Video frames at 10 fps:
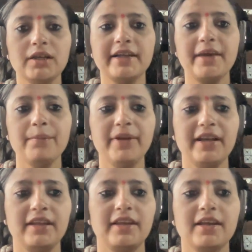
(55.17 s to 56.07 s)

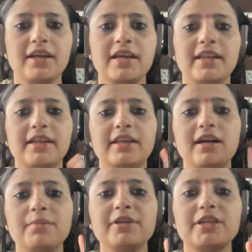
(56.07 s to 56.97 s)
temporary. Then
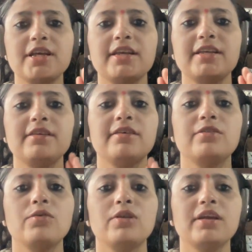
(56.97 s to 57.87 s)
third mistake is
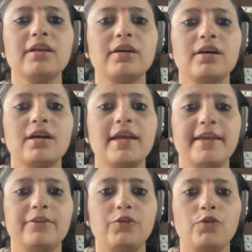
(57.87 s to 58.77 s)
ignoring
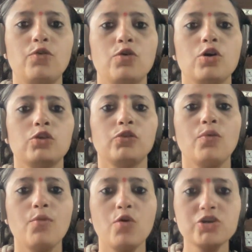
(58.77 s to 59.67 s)
SEO. So
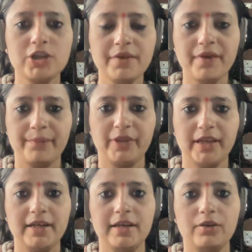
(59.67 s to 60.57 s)
mostly
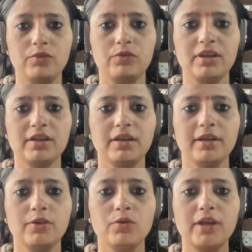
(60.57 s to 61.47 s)
website are
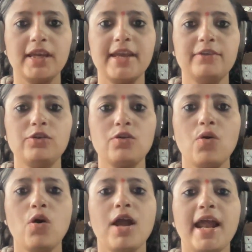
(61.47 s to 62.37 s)
ignoring
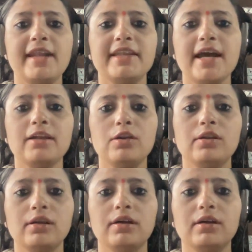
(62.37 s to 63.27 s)
SEO, and they
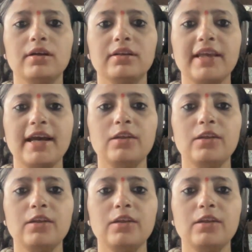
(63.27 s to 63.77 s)
are